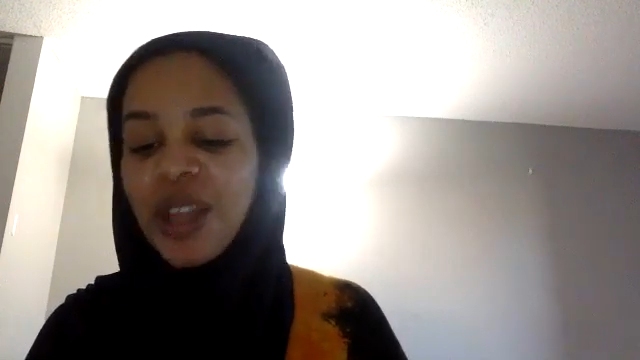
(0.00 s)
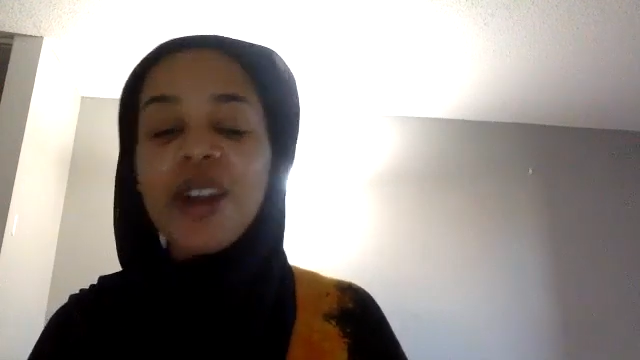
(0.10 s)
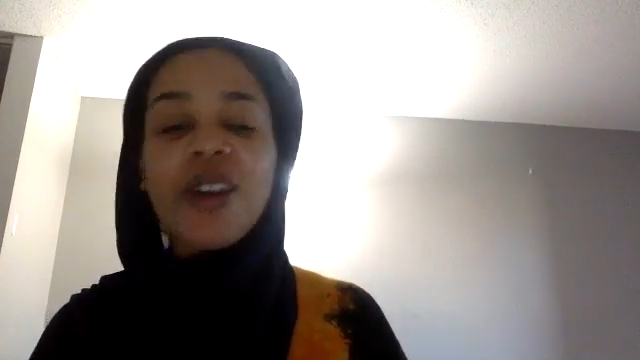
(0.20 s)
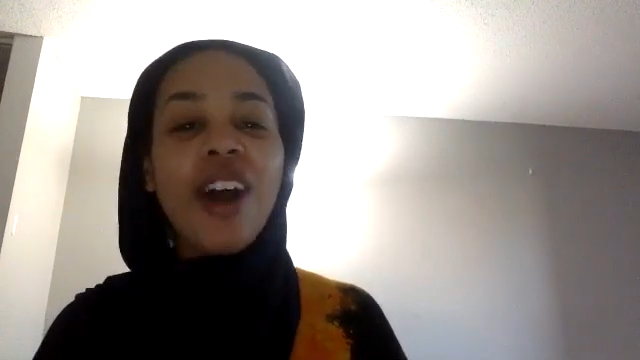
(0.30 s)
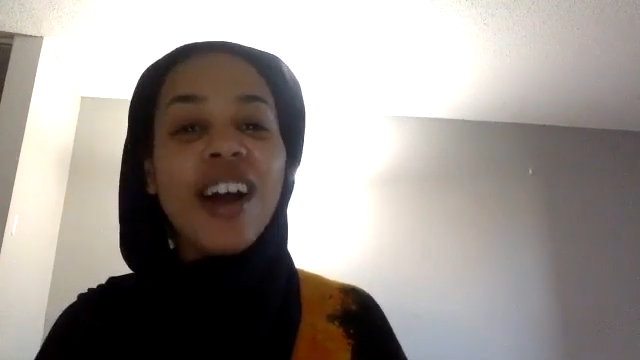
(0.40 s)

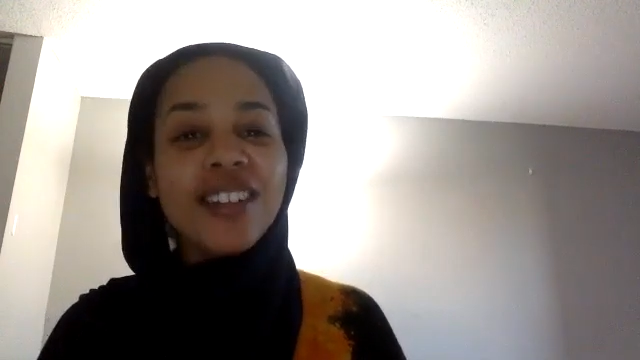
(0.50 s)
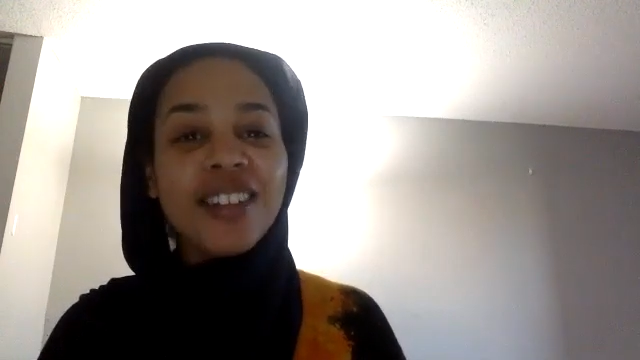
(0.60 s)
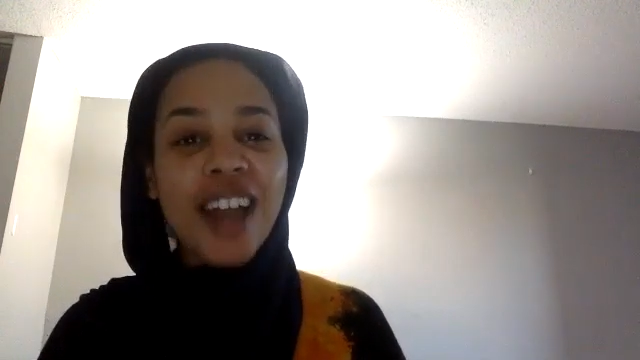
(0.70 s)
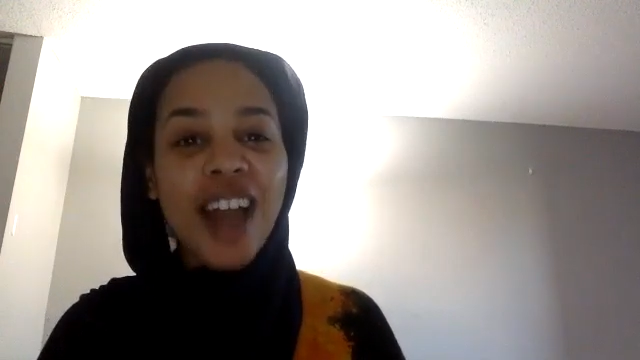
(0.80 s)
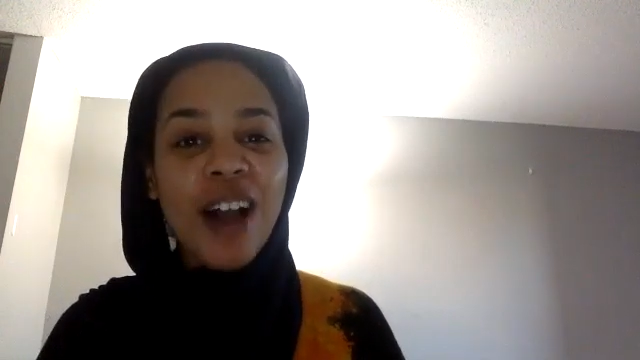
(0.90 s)
Cross
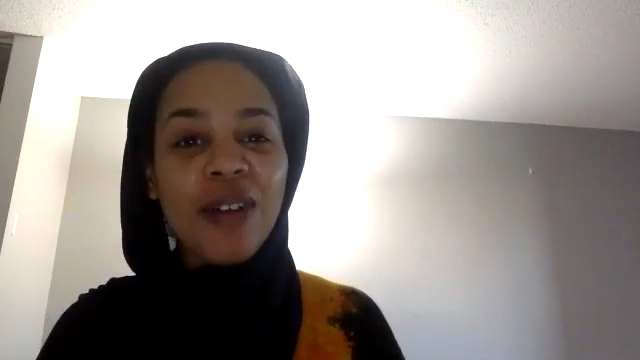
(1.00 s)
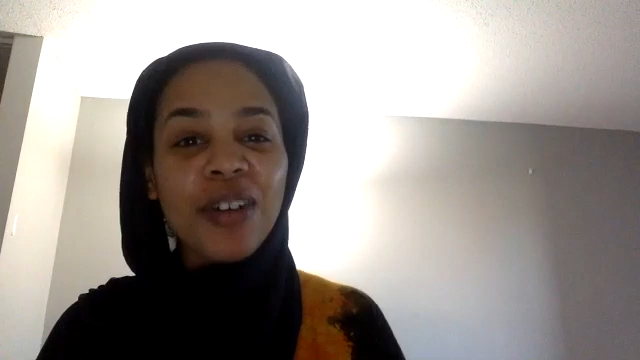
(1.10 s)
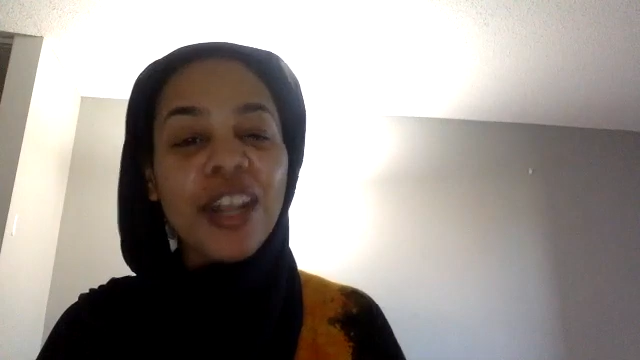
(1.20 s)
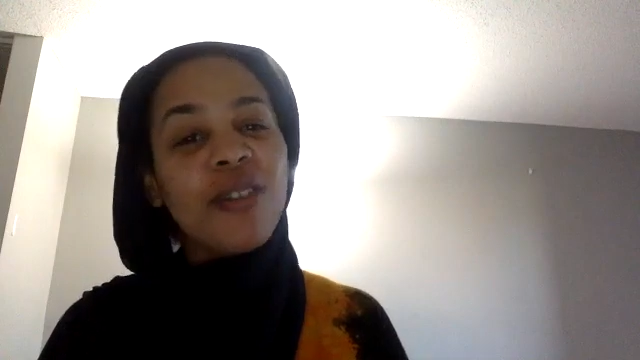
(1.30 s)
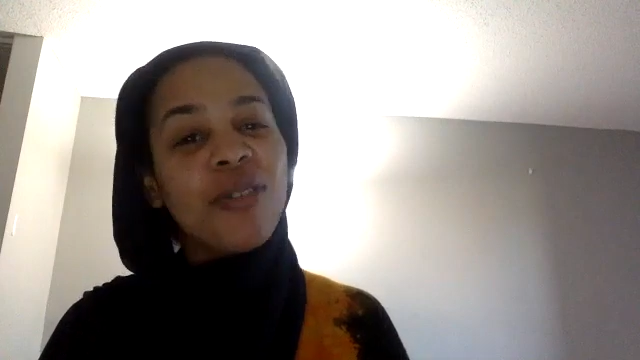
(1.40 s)
it out
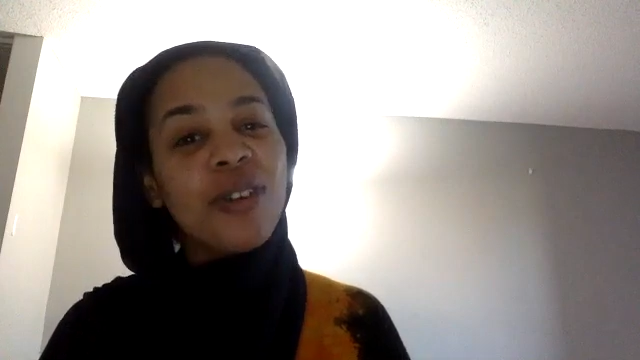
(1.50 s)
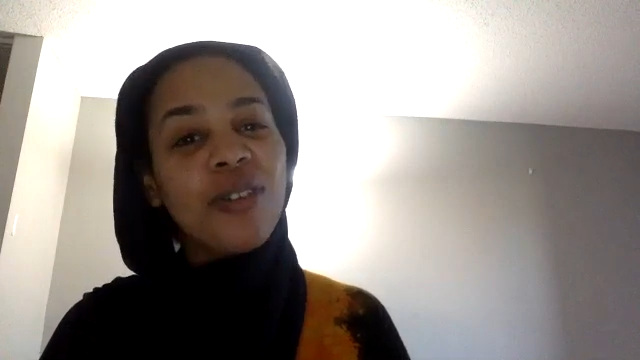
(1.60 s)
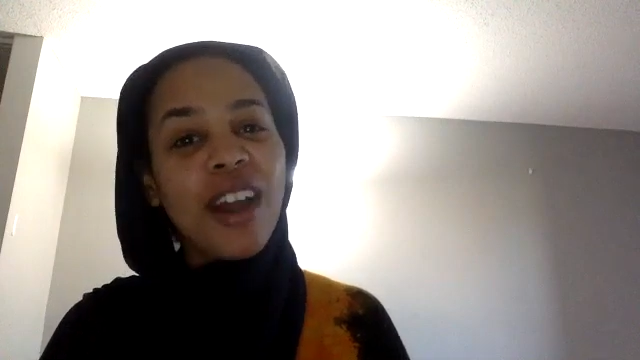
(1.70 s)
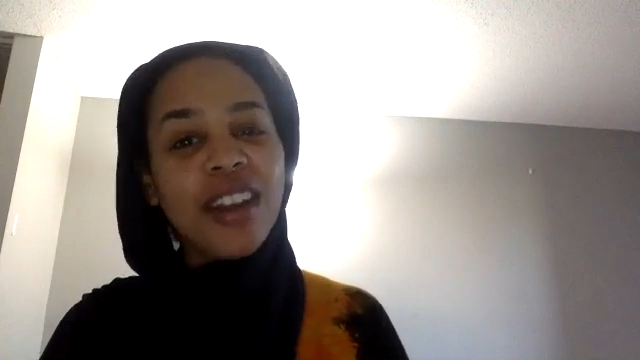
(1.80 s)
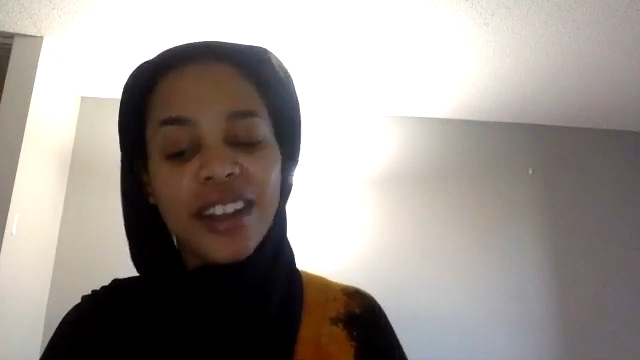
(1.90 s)
and
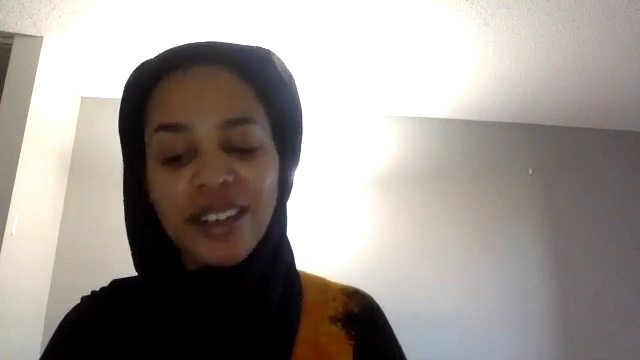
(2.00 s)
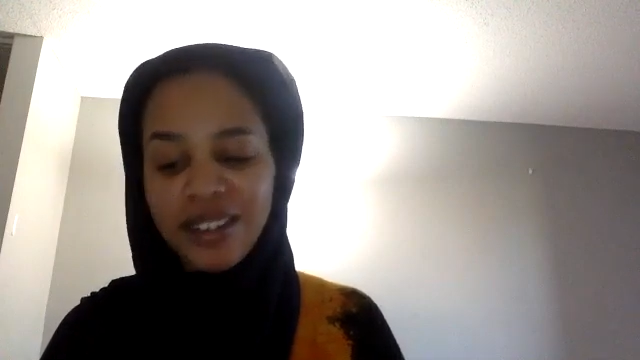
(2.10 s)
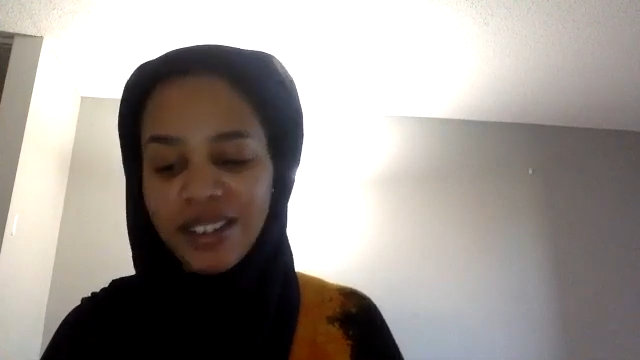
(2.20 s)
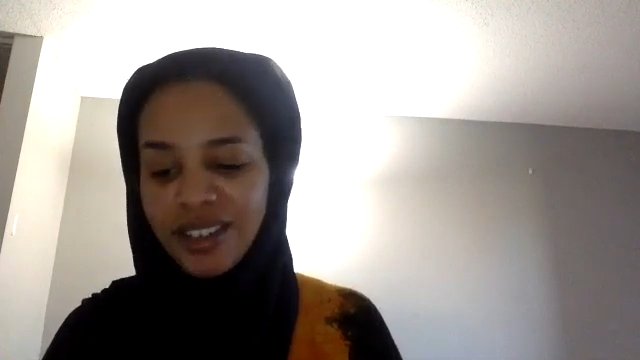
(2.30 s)
rewrite it.